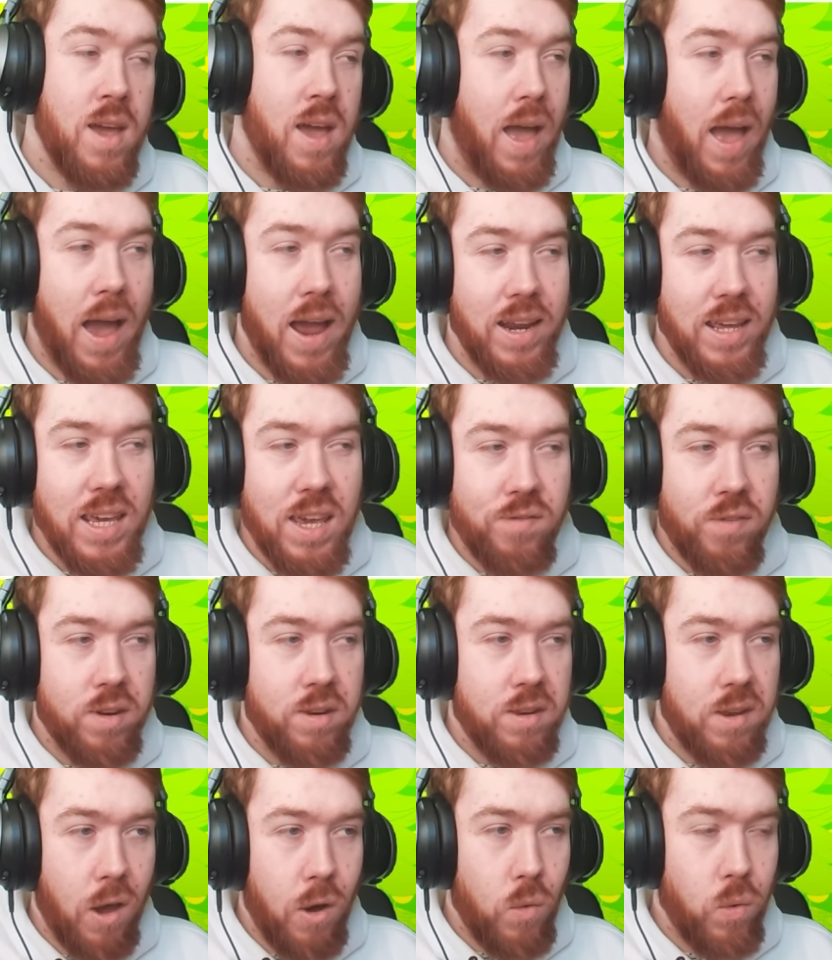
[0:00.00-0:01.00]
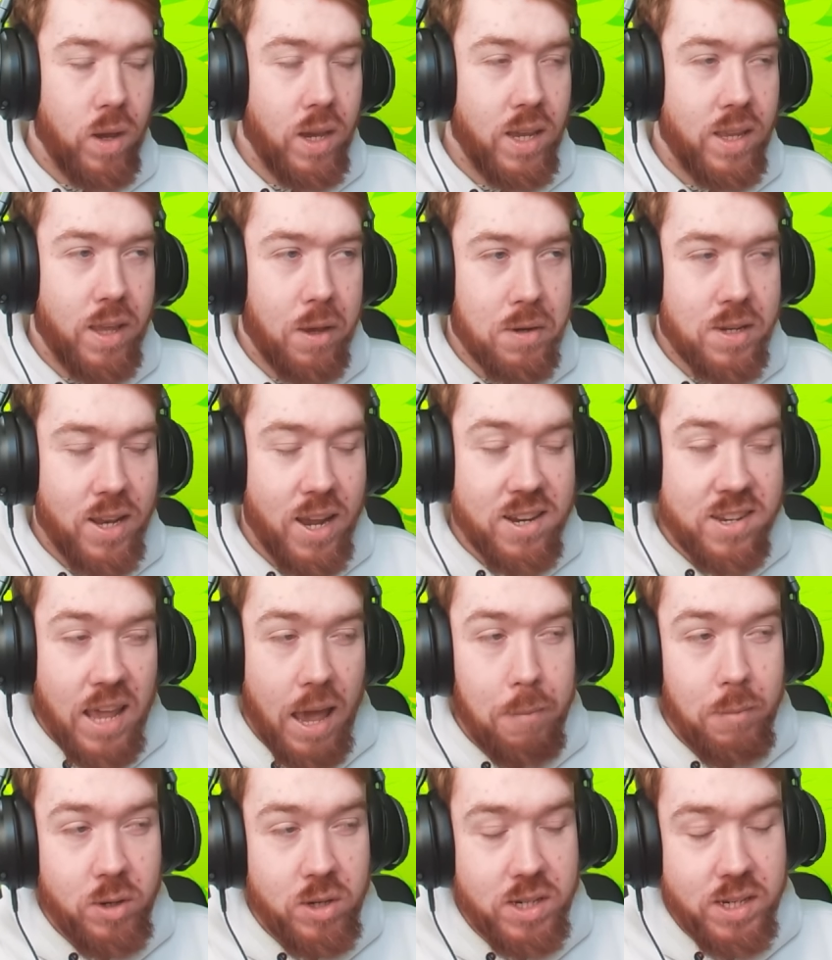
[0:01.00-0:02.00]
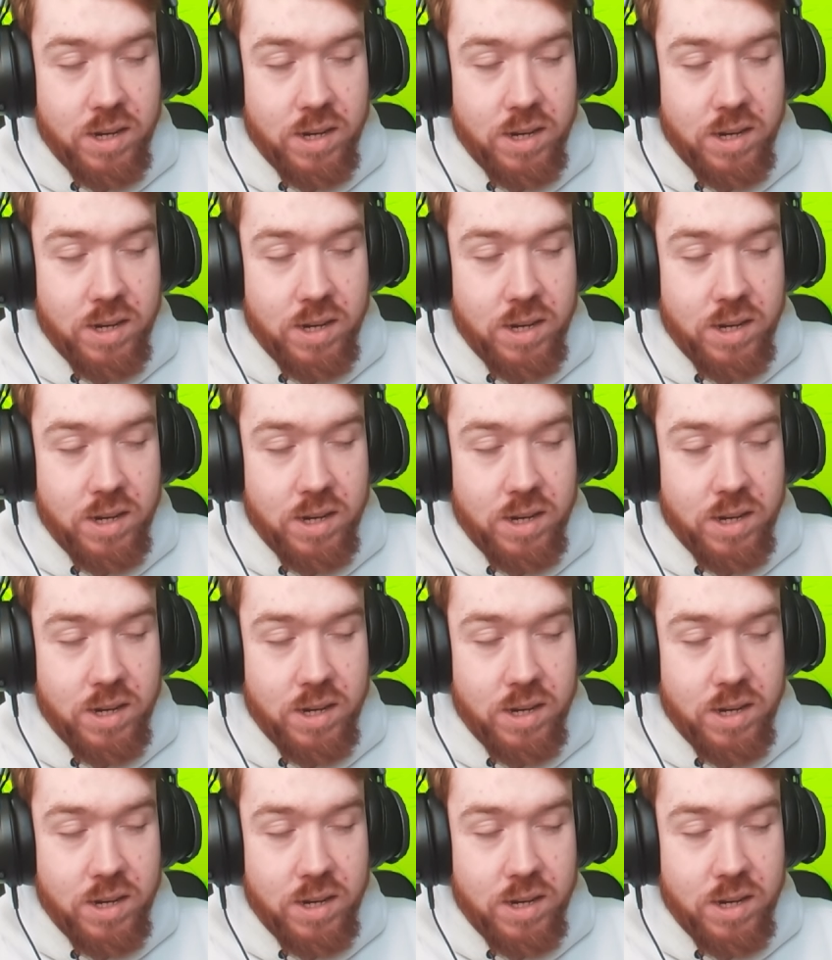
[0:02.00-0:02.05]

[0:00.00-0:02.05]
and even though he deals less damage with